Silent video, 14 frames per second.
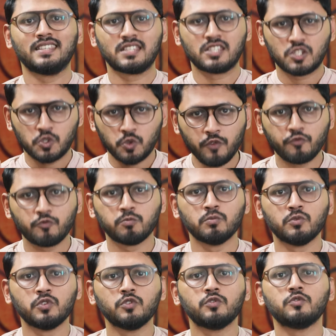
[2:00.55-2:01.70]
this swift
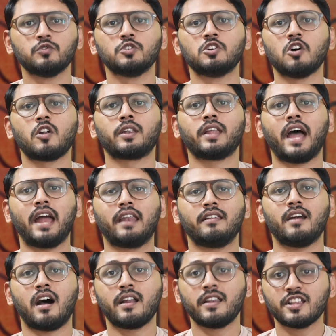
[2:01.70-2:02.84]
move got an
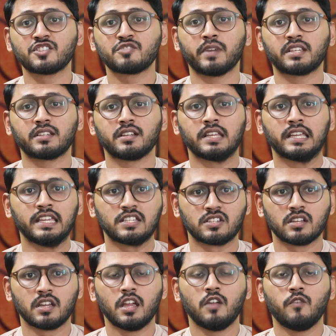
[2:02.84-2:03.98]
unexpected hit
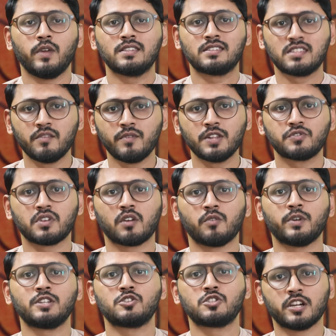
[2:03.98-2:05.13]
when civil
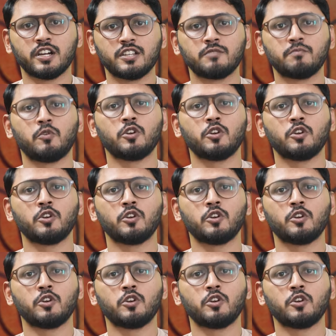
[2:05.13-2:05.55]
servant turned